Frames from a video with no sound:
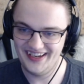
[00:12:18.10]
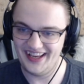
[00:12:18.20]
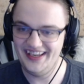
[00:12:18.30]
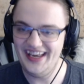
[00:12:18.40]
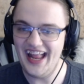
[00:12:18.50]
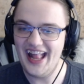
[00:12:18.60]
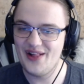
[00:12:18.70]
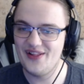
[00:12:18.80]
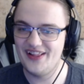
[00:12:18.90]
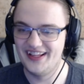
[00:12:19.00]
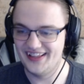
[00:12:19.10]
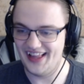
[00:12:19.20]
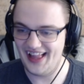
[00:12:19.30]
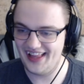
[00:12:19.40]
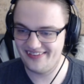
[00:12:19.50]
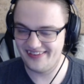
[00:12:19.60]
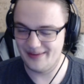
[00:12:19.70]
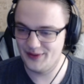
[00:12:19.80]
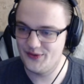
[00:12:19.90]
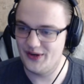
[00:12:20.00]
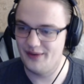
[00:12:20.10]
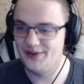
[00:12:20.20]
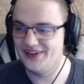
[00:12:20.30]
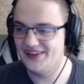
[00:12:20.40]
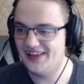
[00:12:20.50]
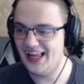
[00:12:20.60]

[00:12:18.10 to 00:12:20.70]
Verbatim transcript: And now I summoned the tribunal,